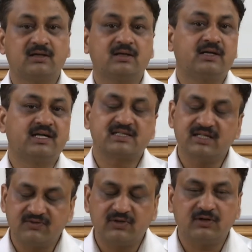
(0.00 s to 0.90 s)
Let us say
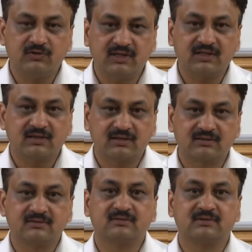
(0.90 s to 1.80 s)
if you are doing
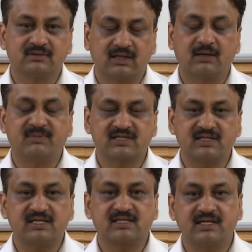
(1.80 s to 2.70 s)
a
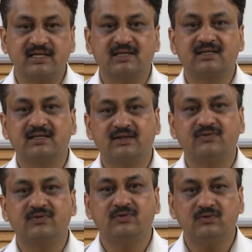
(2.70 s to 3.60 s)
business and if
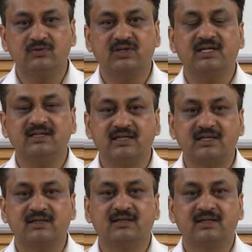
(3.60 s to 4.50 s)
you think that
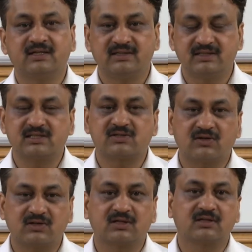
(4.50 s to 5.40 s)
this is
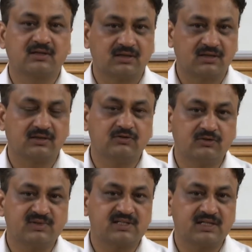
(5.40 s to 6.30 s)
not a good
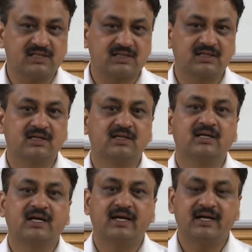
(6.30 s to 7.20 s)
business
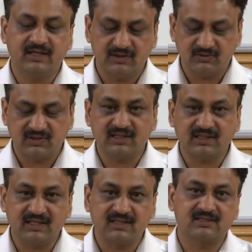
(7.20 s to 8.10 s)
and you think
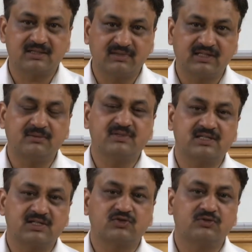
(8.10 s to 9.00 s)
that some other
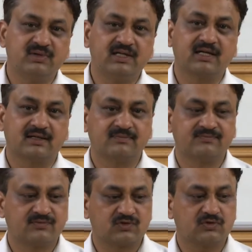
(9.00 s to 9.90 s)
business should be done.
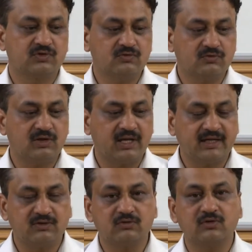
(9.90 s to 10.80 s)
So, you would like
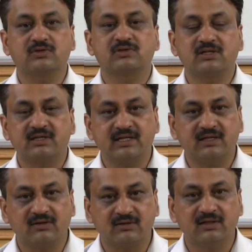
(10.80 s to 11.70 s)
to concentrate
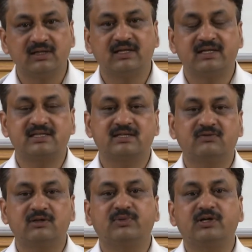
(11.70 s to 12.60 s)
on, let us say,
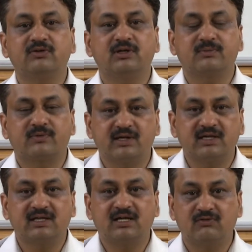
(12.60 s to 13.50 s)
one particular product
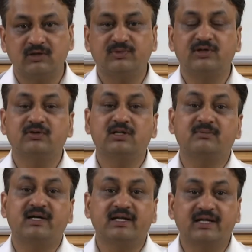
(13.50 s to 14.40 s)
or one particular
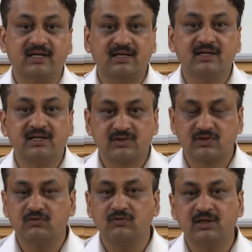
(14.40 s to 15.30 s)
market.
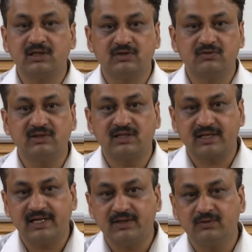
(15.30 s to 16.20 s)
So, you will
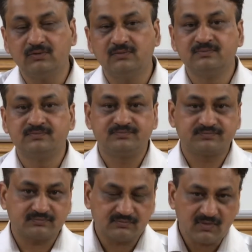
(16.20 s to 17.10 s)
try to
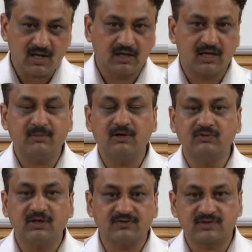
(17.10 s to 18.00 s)
come out
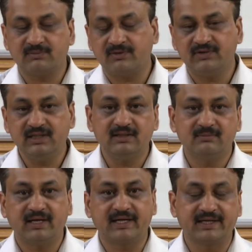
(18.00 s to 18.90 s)
of some of the
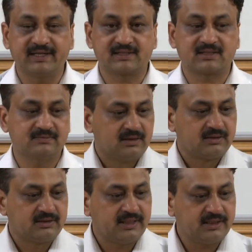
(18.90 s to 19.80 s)
markets.
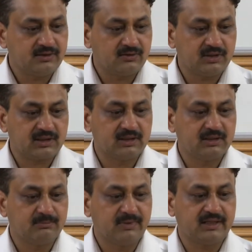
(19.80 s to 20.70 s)
Then you have got
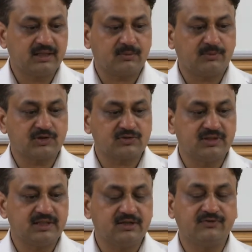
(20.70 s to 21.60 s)
better
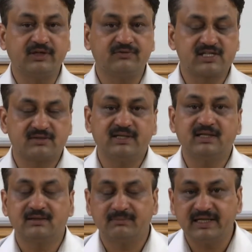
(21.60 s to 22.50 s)
opportunity of investment.
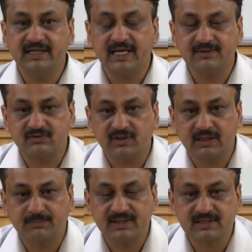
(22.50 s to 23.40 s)
Many times what
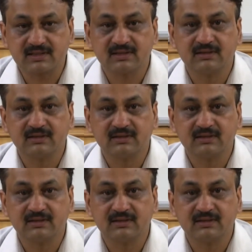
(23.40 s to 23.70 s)
happens,